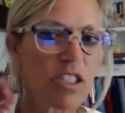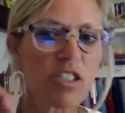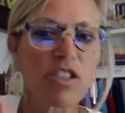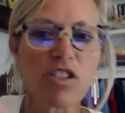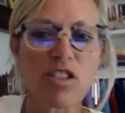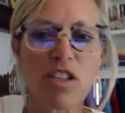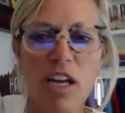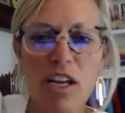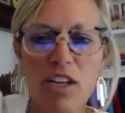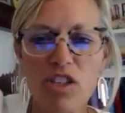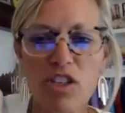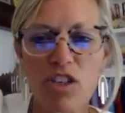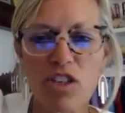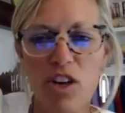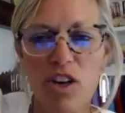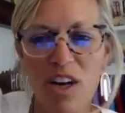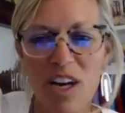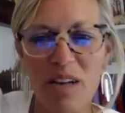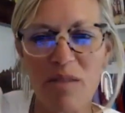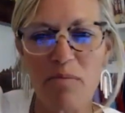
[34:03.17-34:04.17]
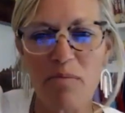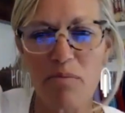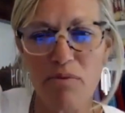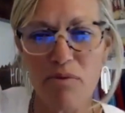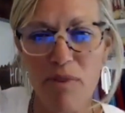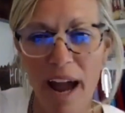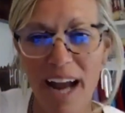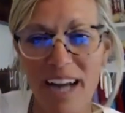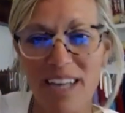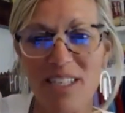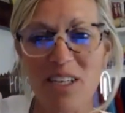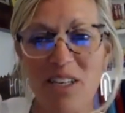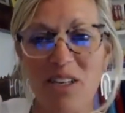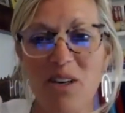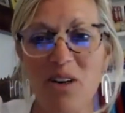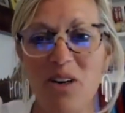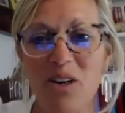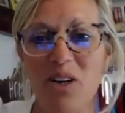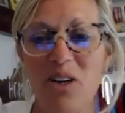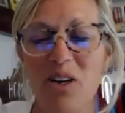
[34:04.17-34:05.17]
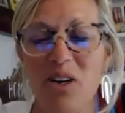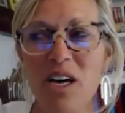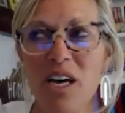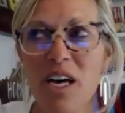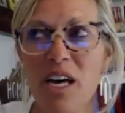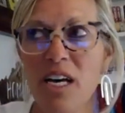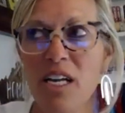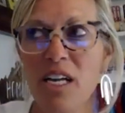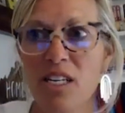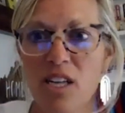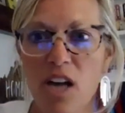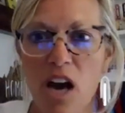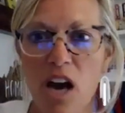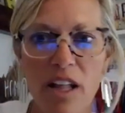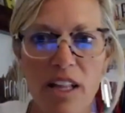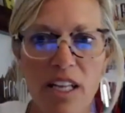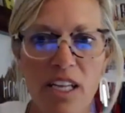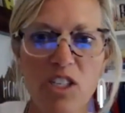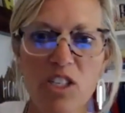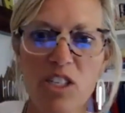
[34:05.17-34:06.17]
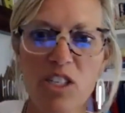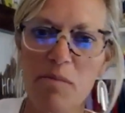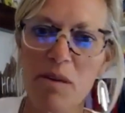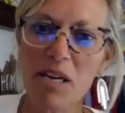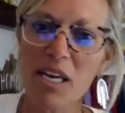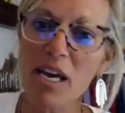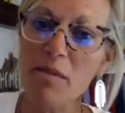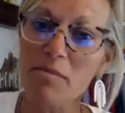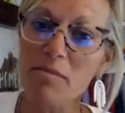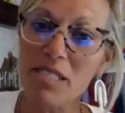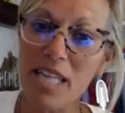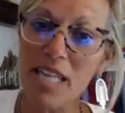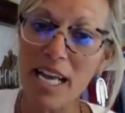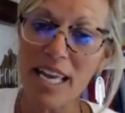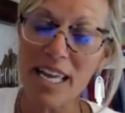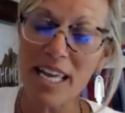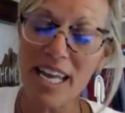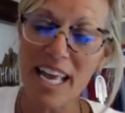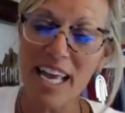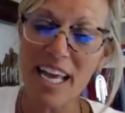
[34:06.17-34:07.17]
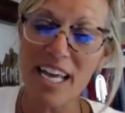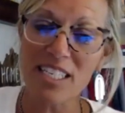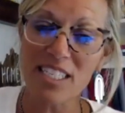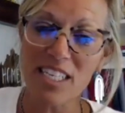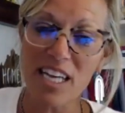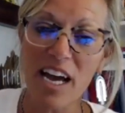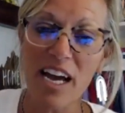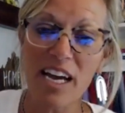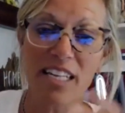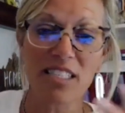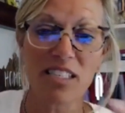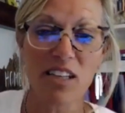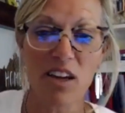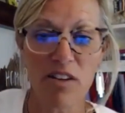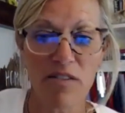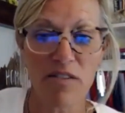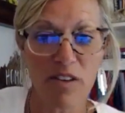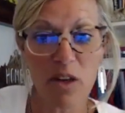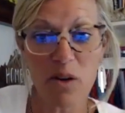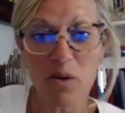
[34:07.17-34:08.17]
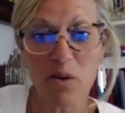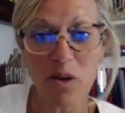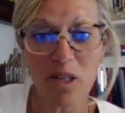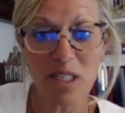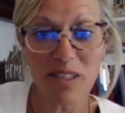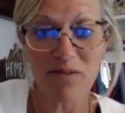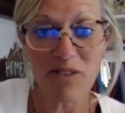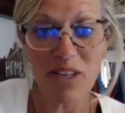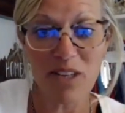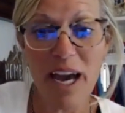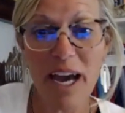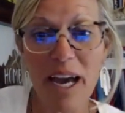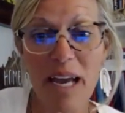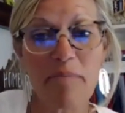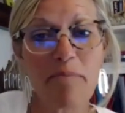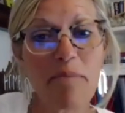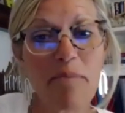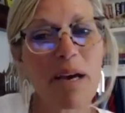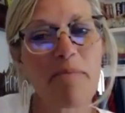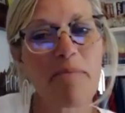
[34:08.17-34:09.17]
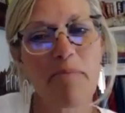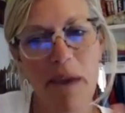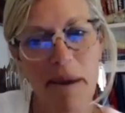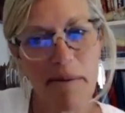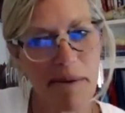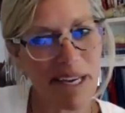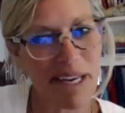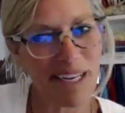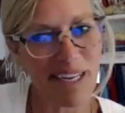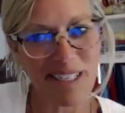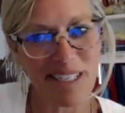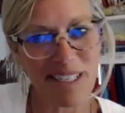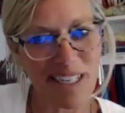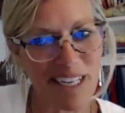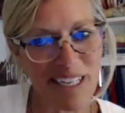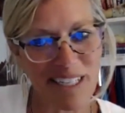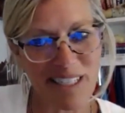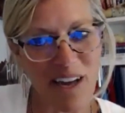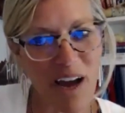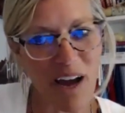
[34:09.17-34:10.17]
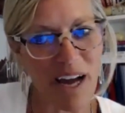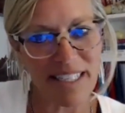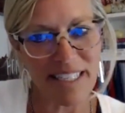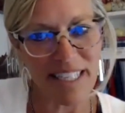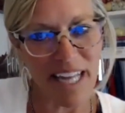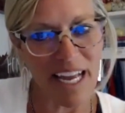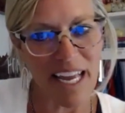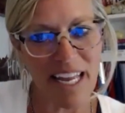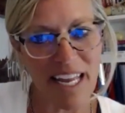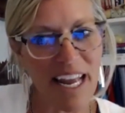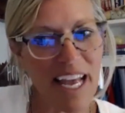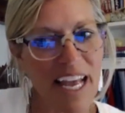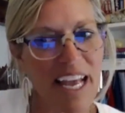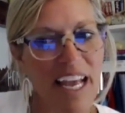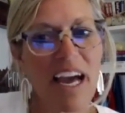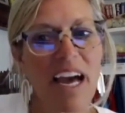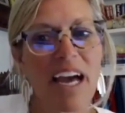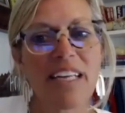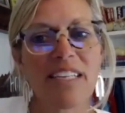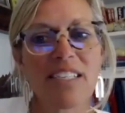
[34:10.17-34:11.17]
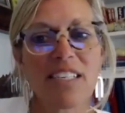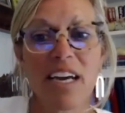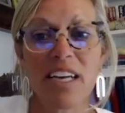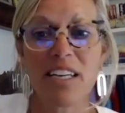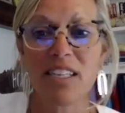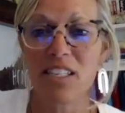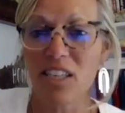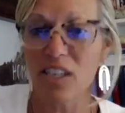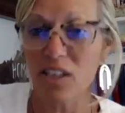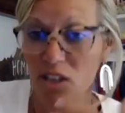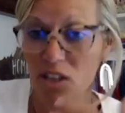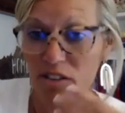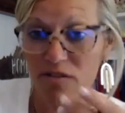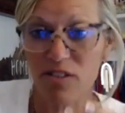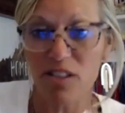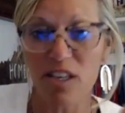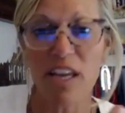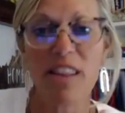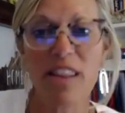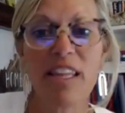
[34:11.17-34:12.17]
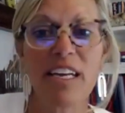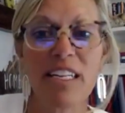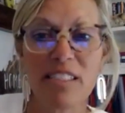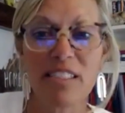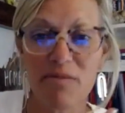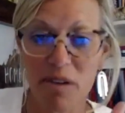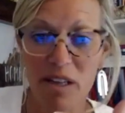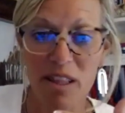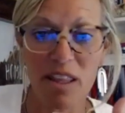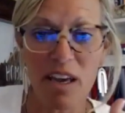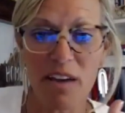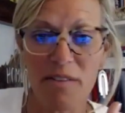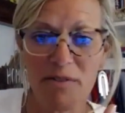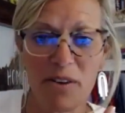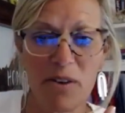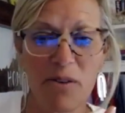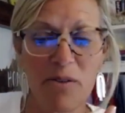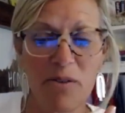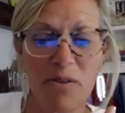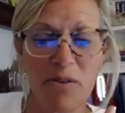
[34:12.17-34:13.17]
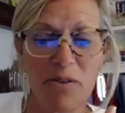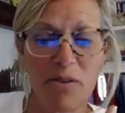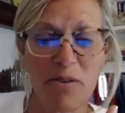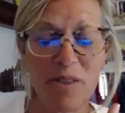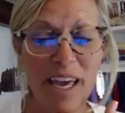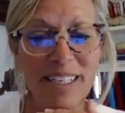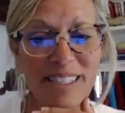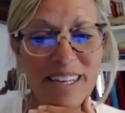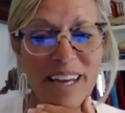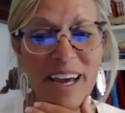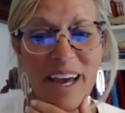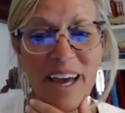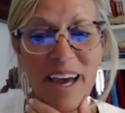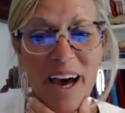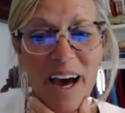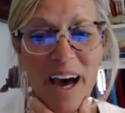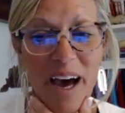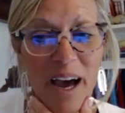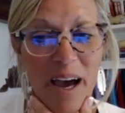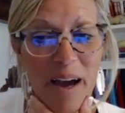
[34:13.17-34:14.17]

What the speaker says: It's just such good practical knowledge that becomes secondhand to us over the course of time, but maybe is not secondhand until you've done this with a few things.